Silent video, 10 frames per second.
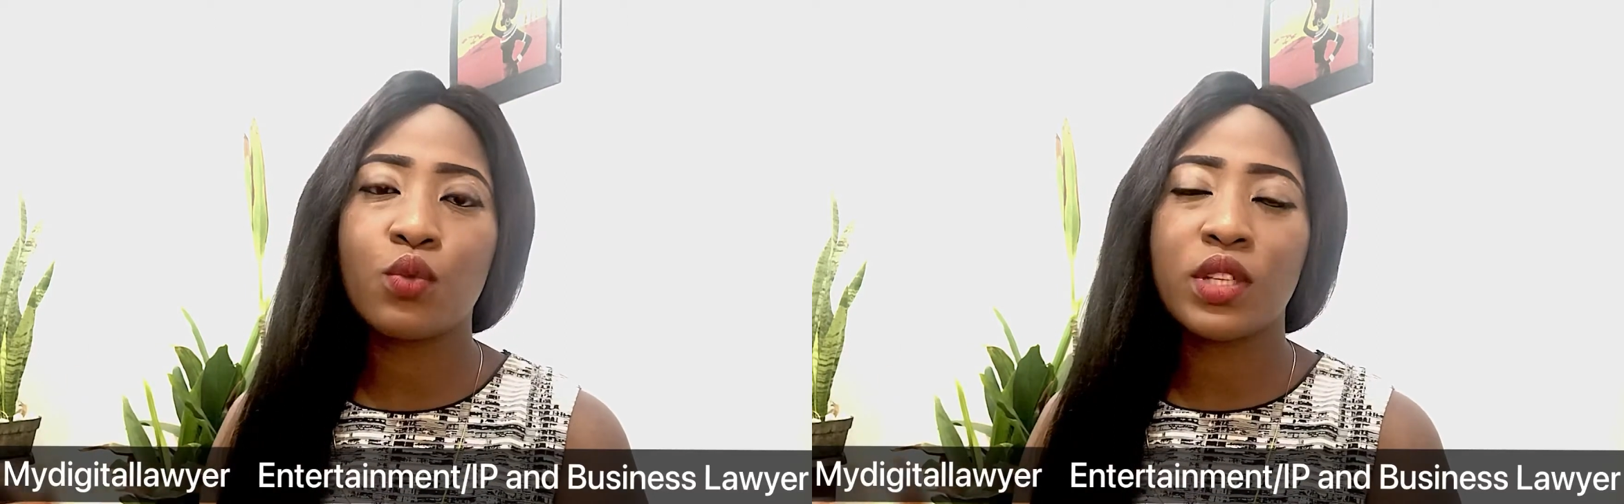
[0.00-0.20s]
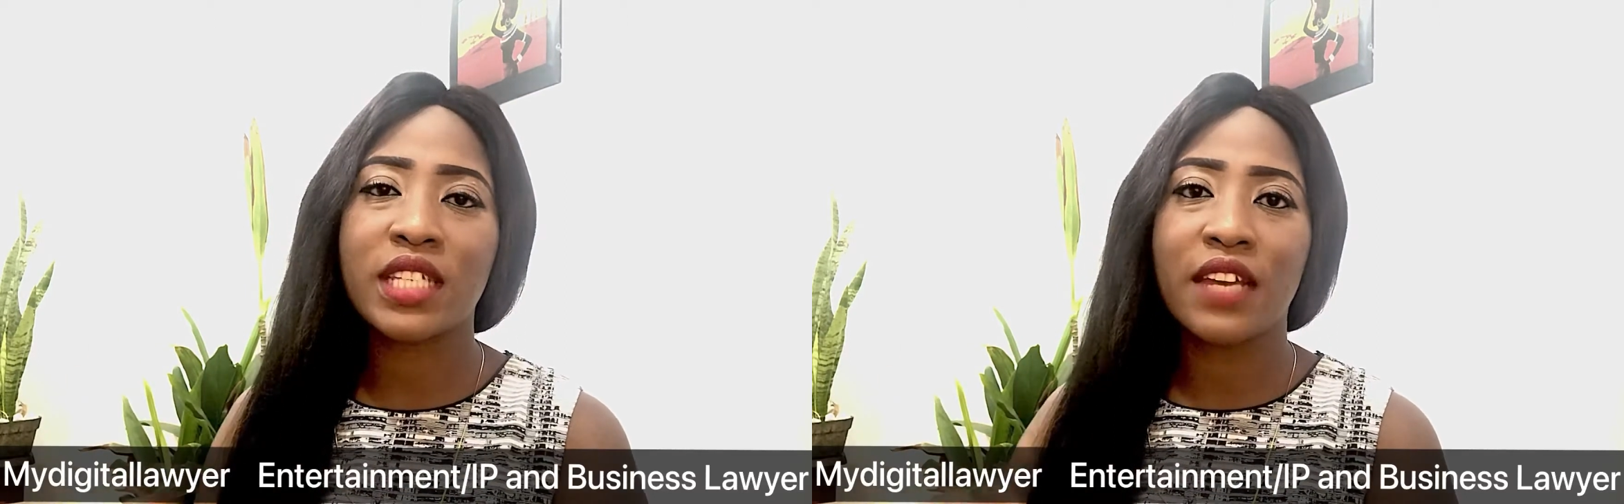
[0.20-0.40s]

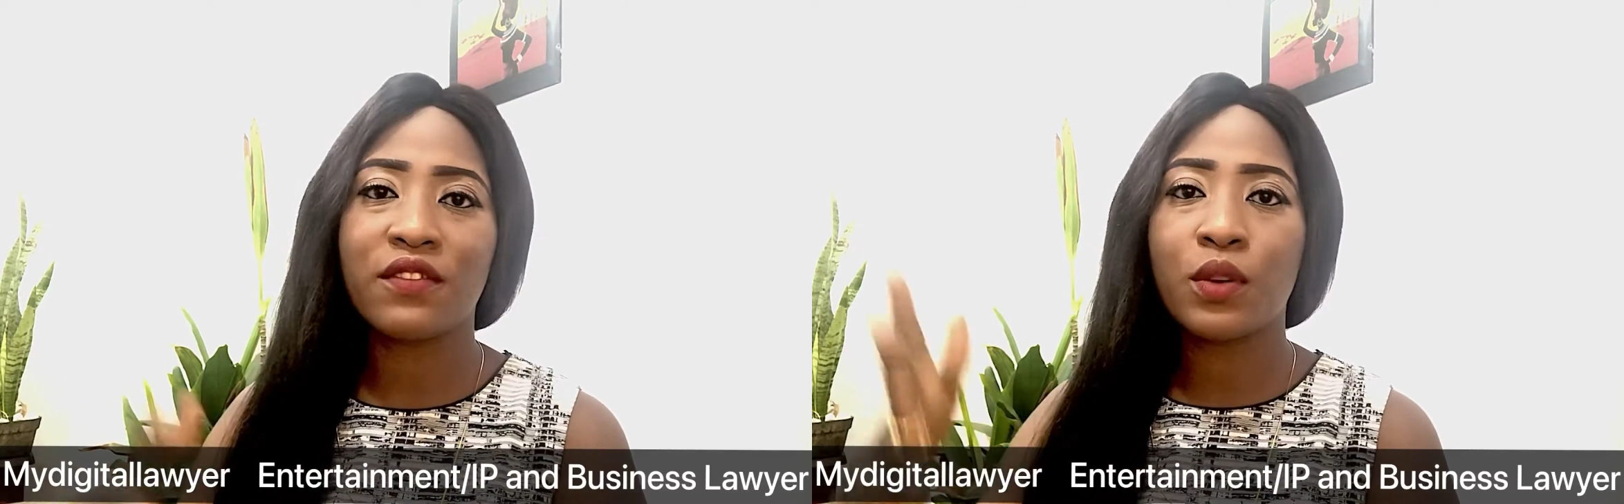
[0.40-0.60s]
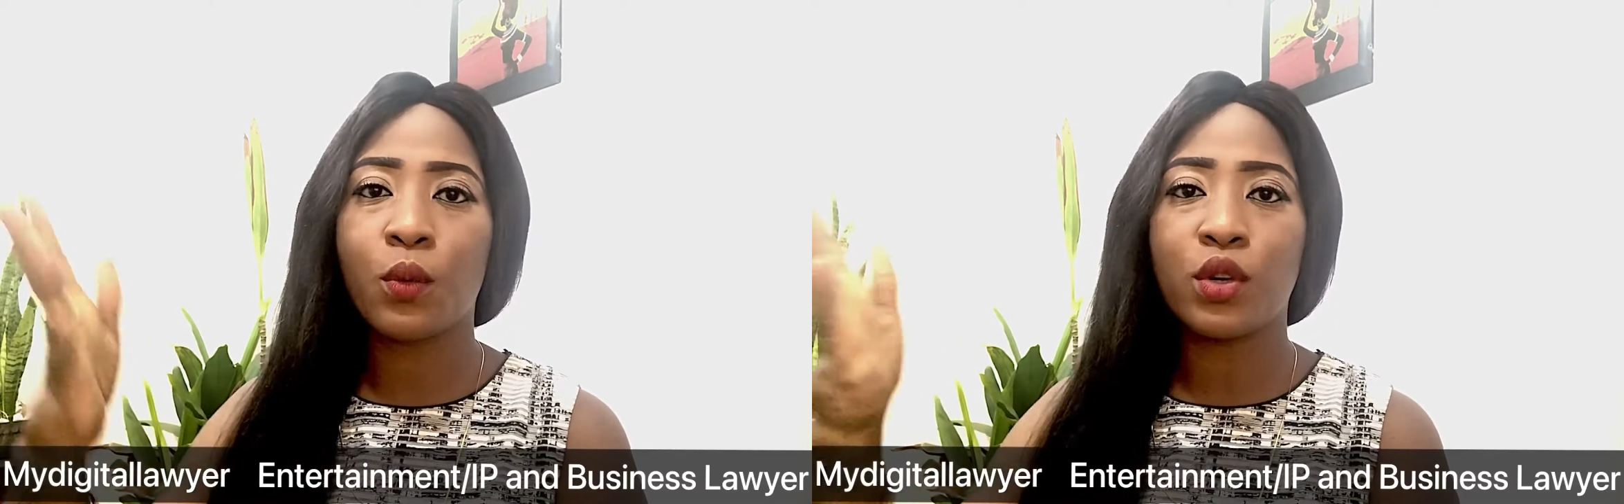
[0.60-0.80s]

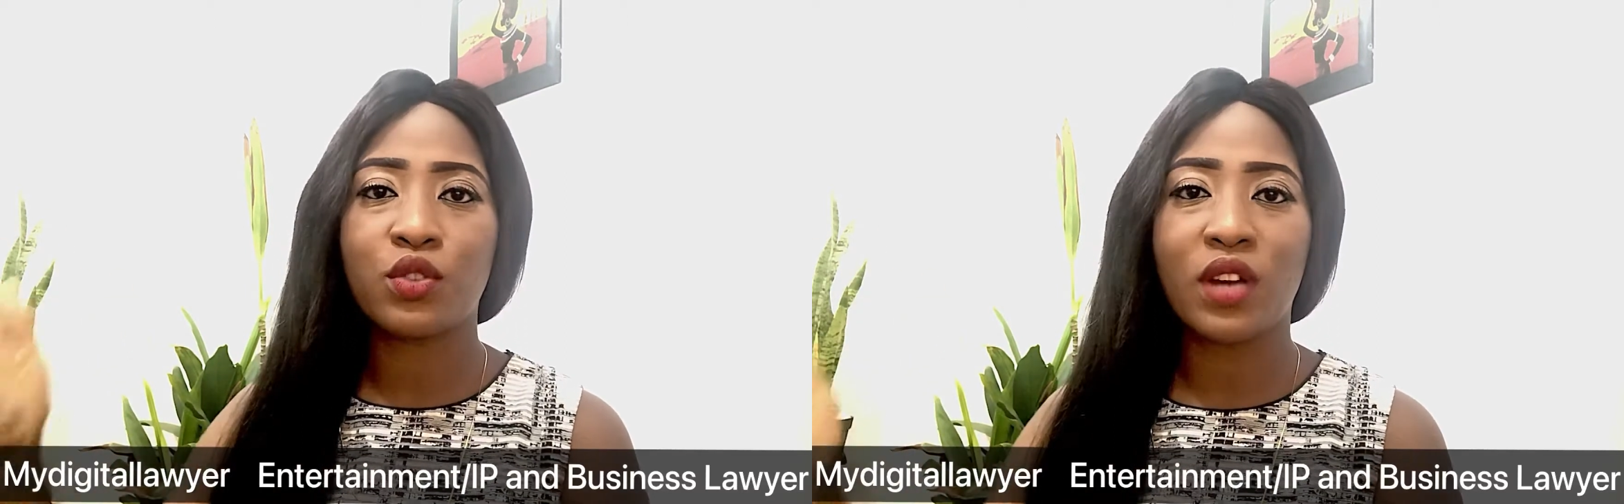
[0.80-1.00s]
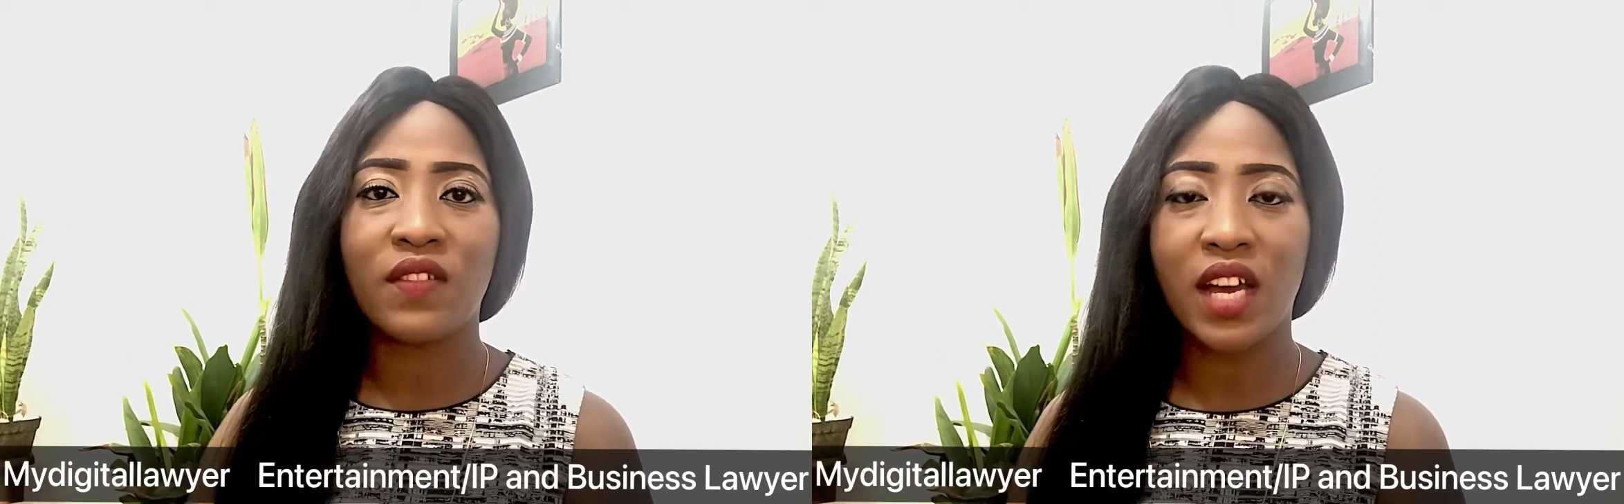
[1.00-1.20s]
everyone to have
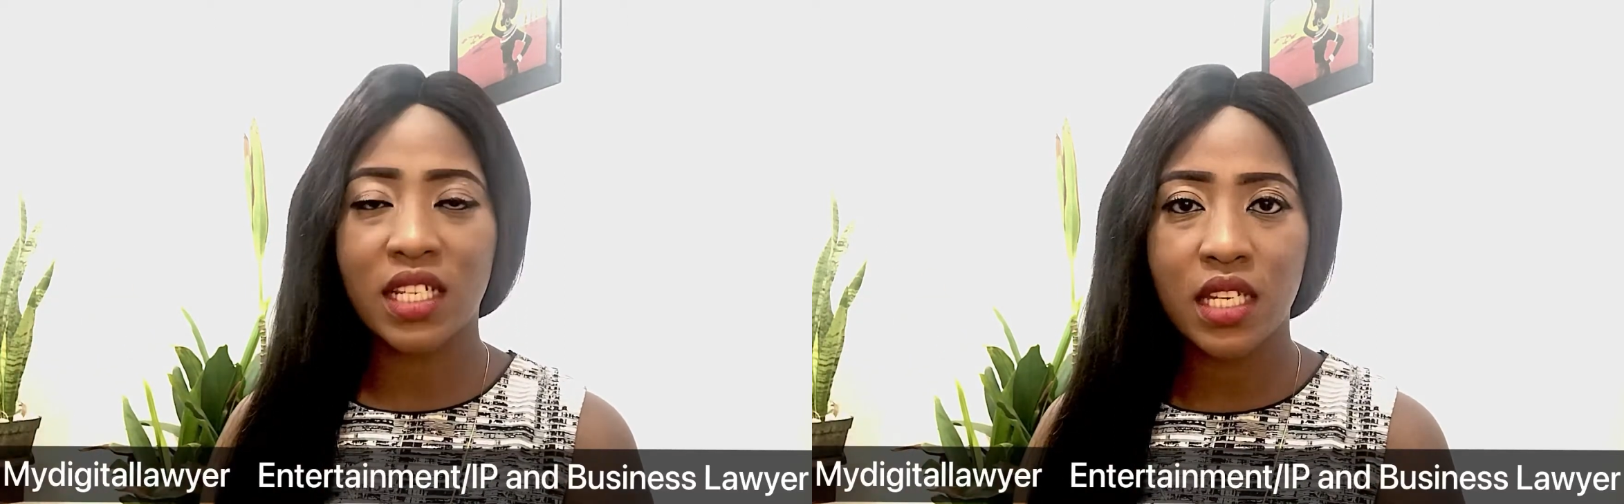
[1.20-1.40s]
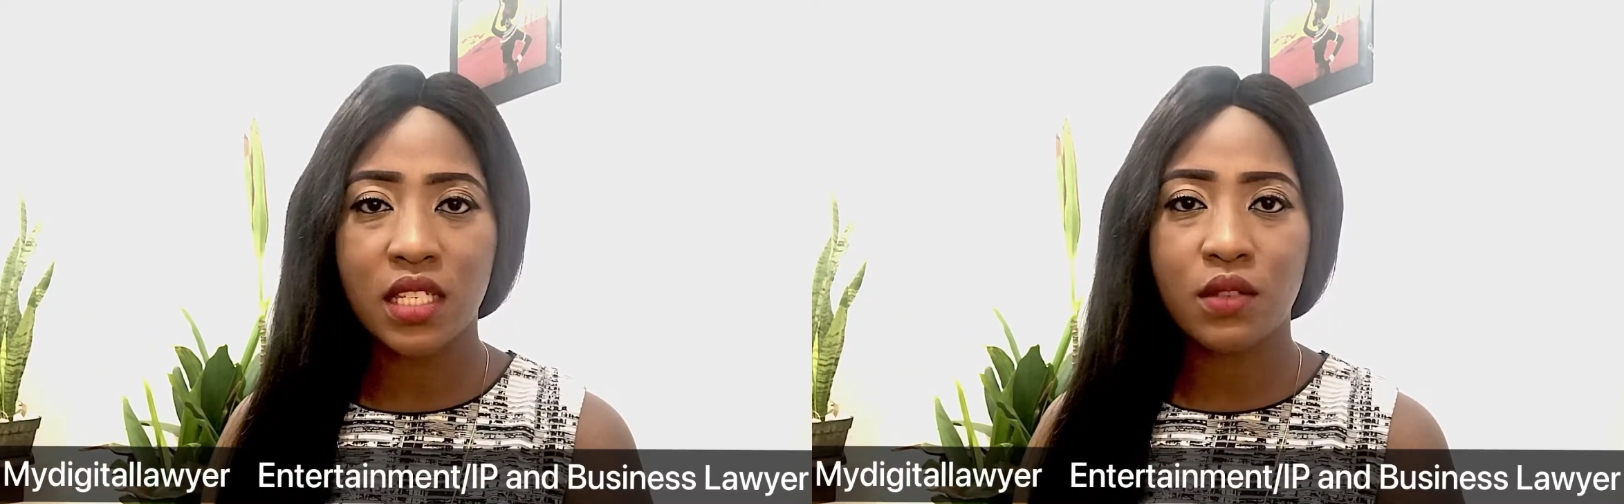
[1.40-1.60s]
access to it.